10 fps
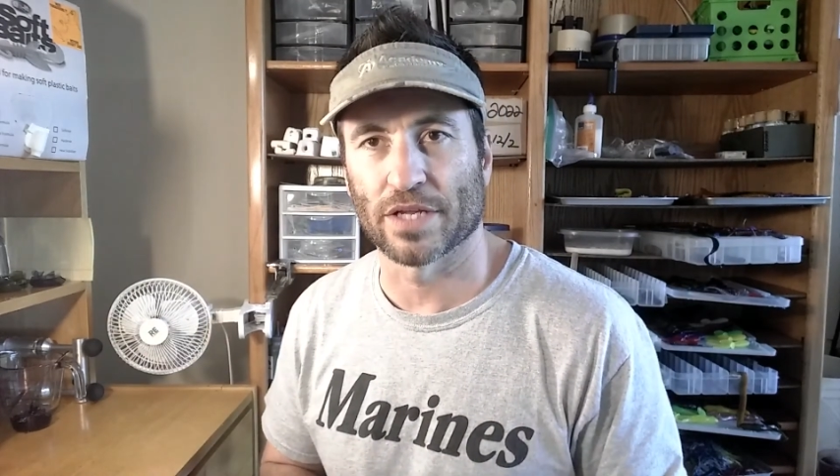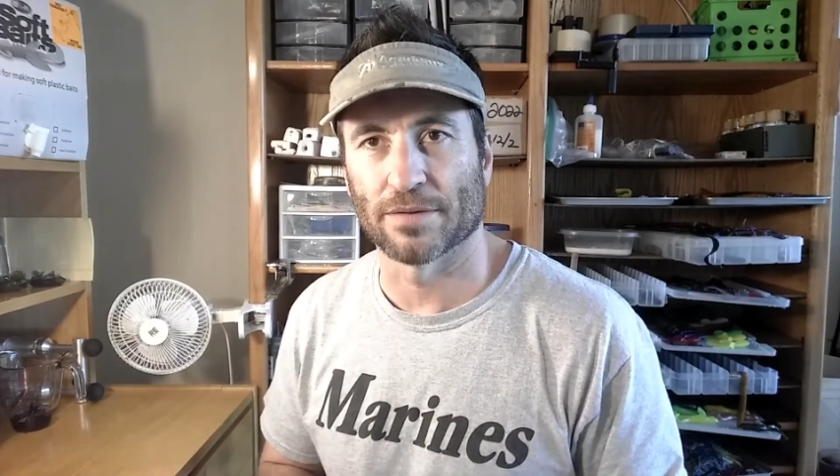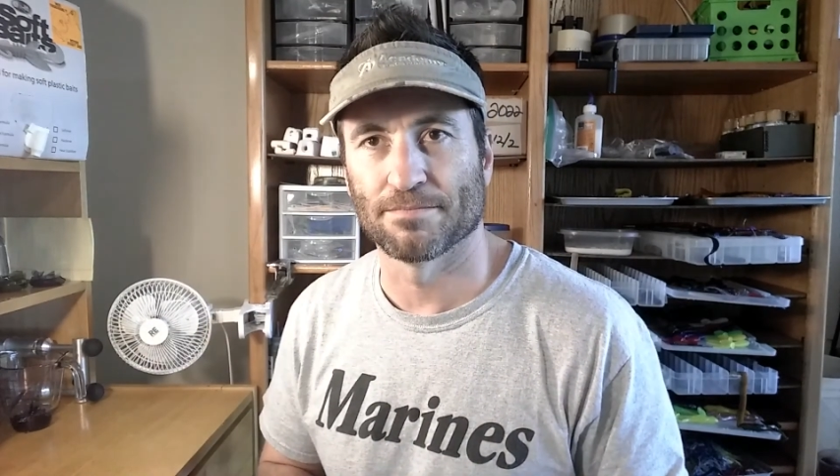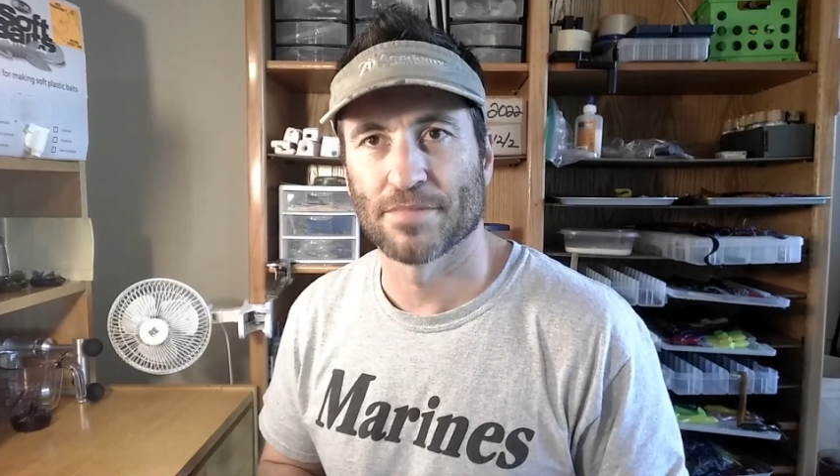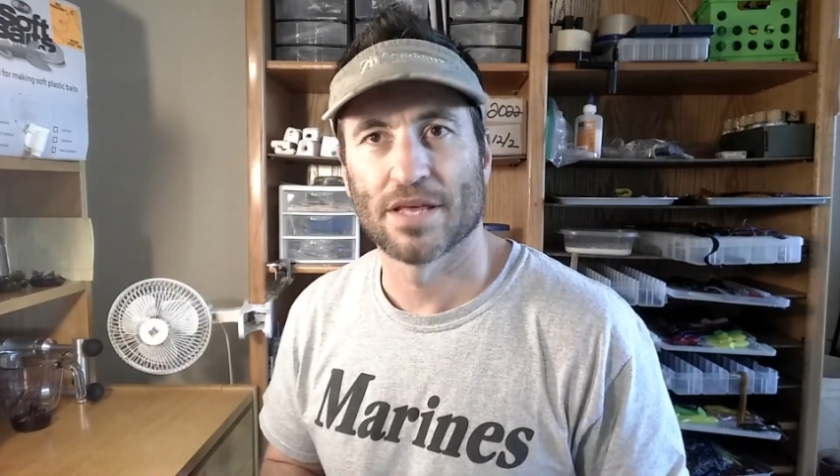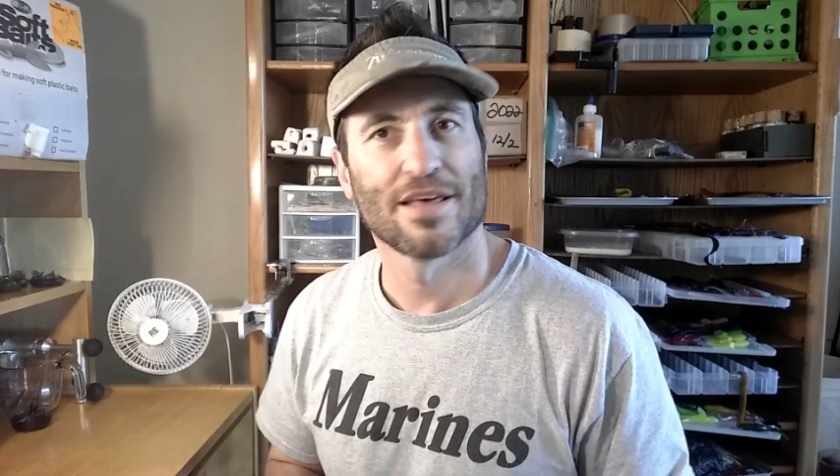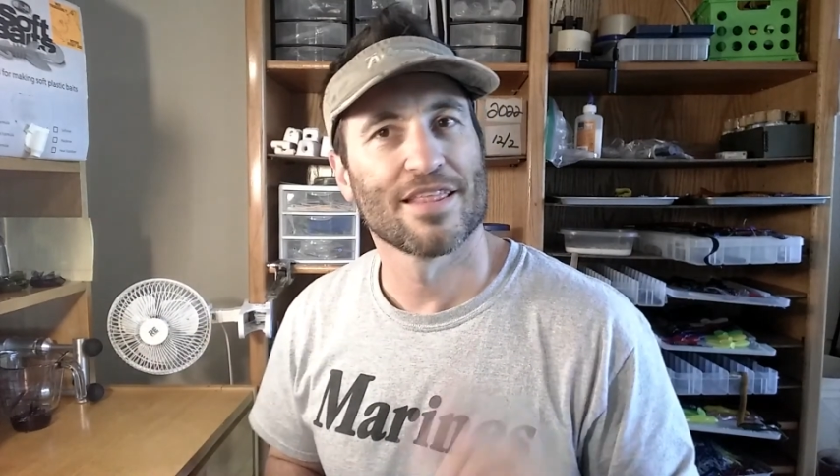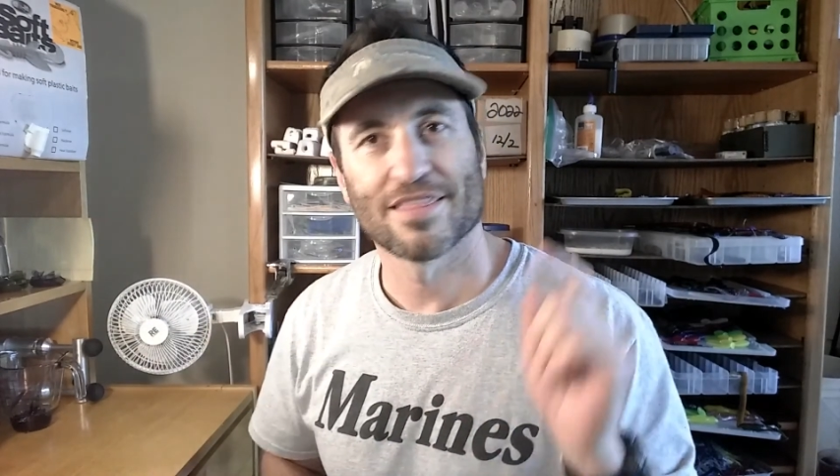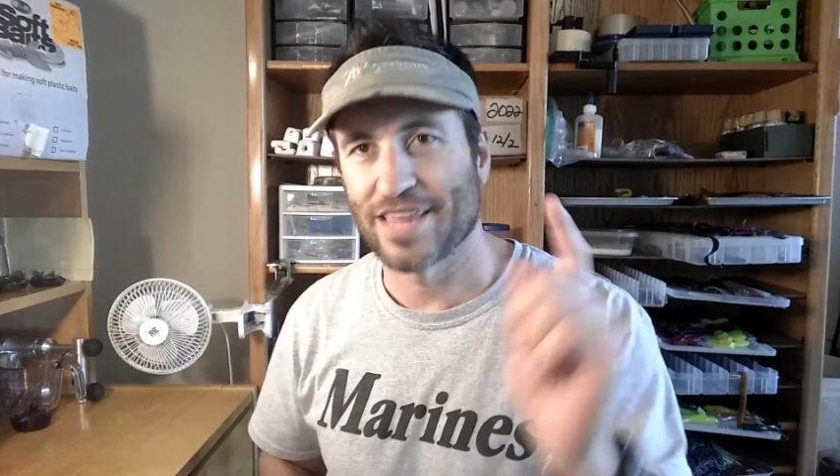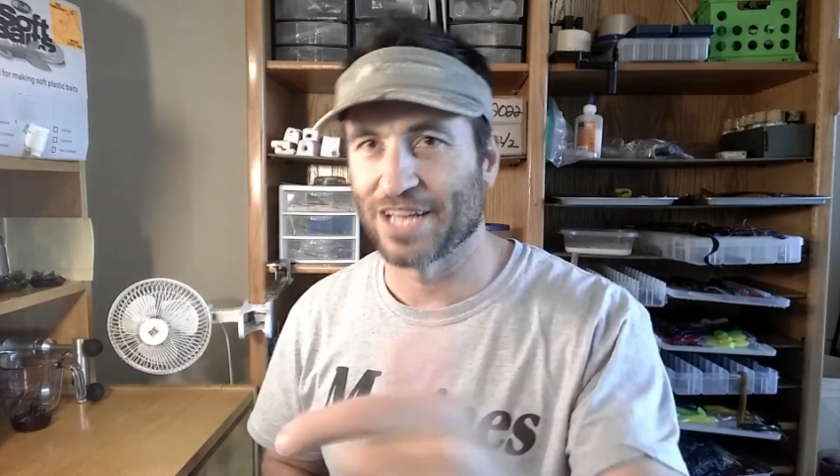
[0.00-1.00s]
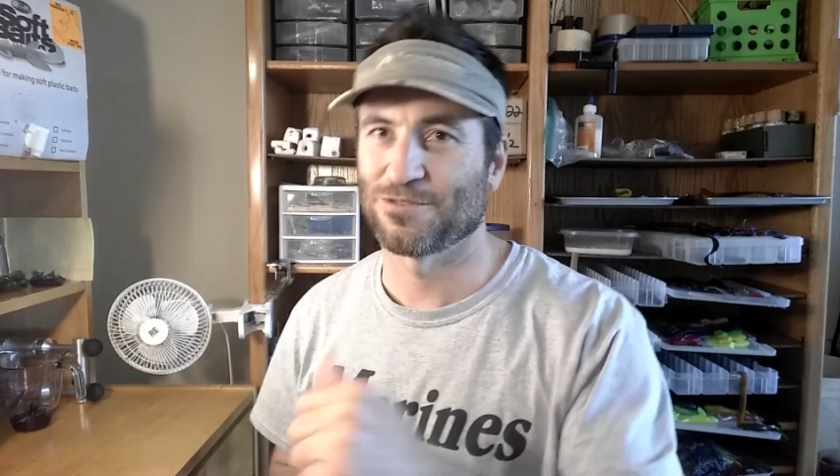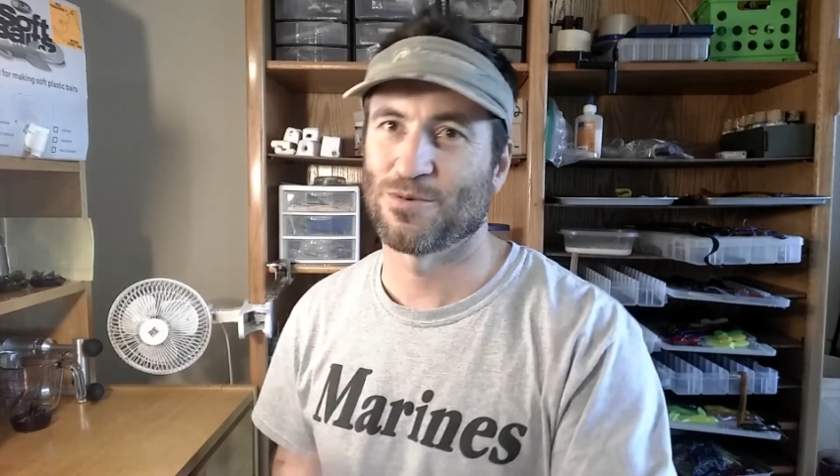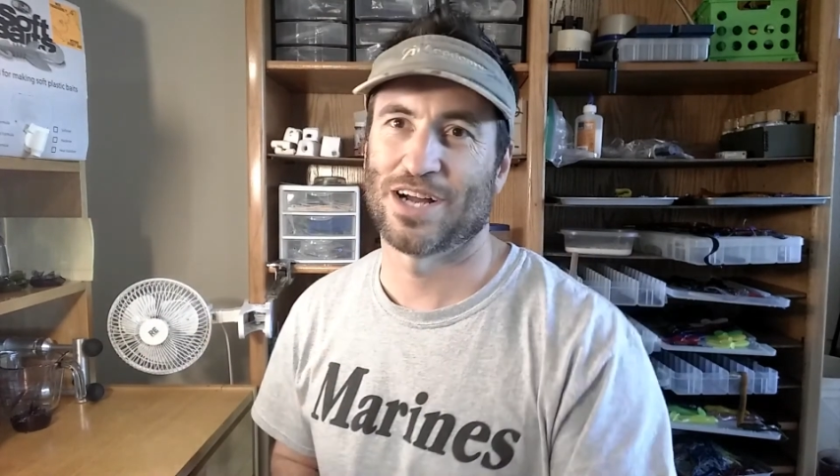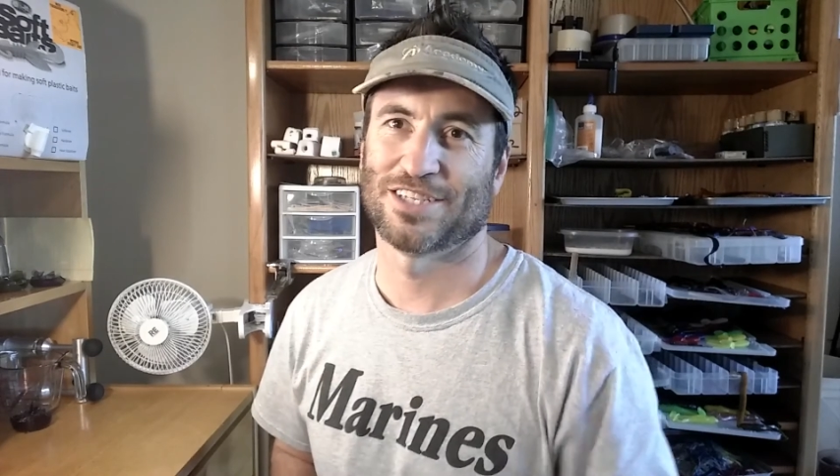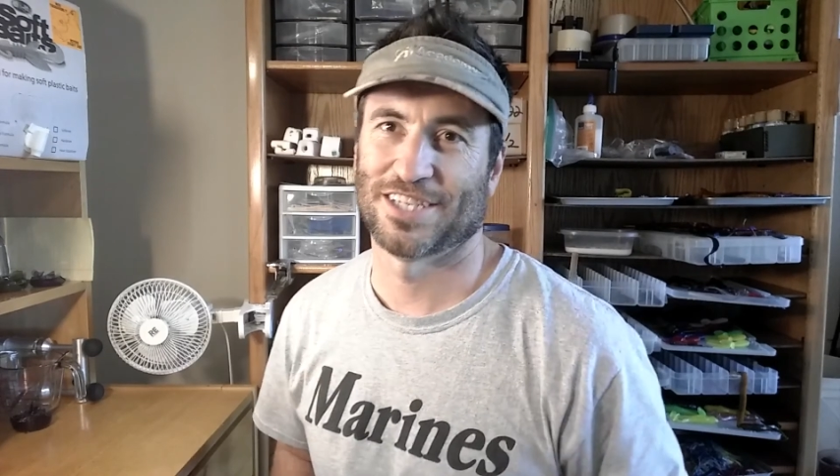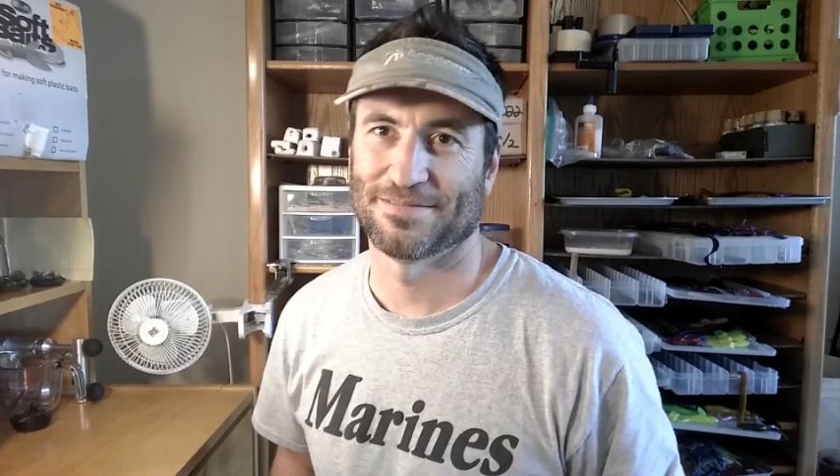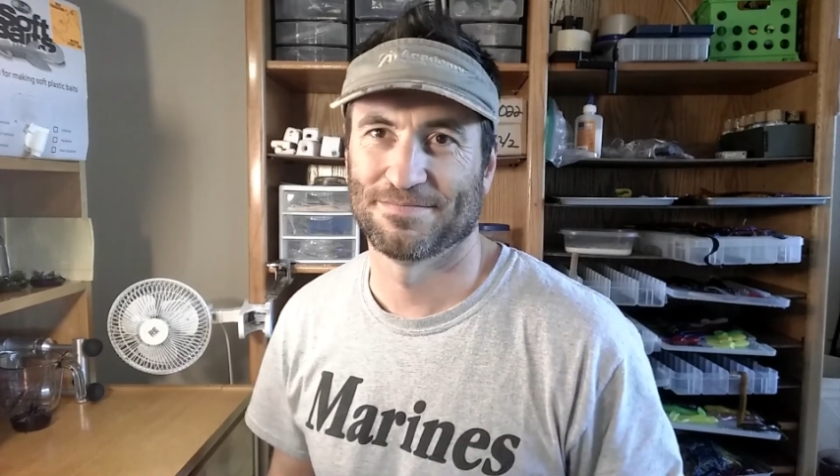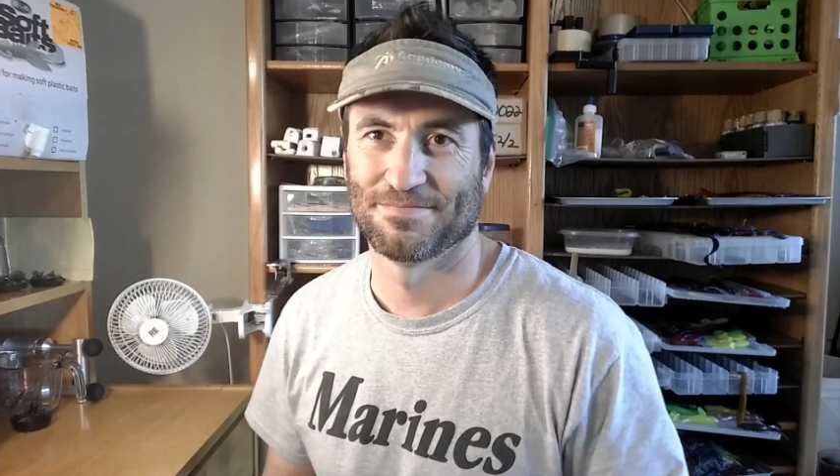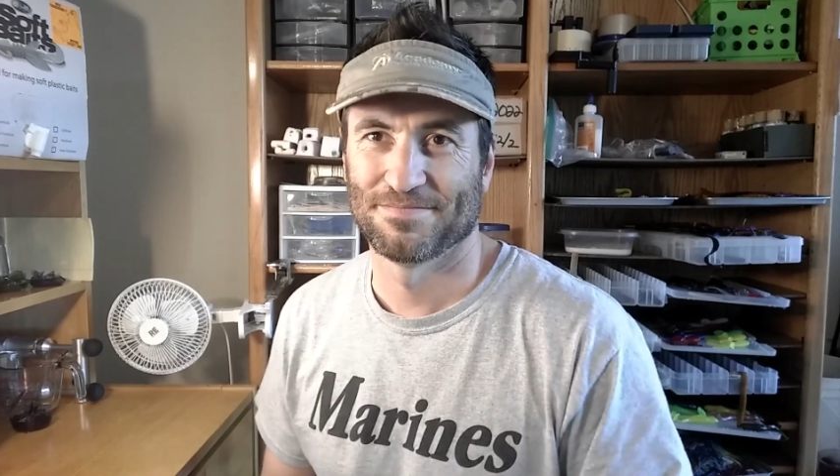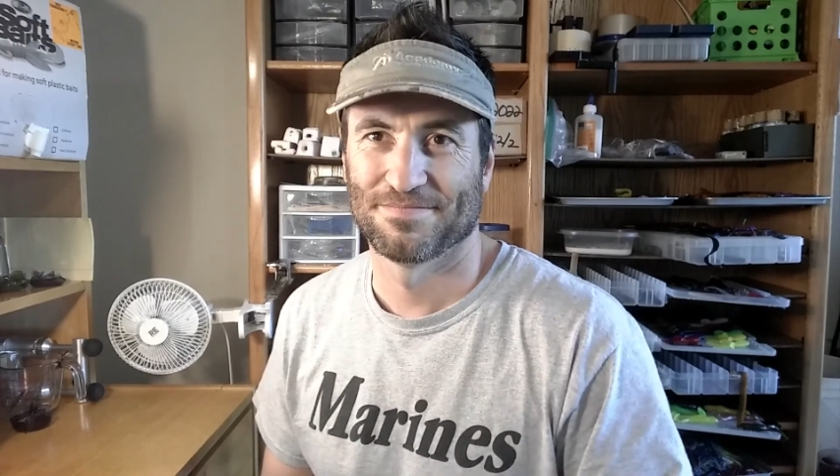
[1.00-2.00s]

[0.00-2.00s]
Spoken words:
there. Thanks for watching.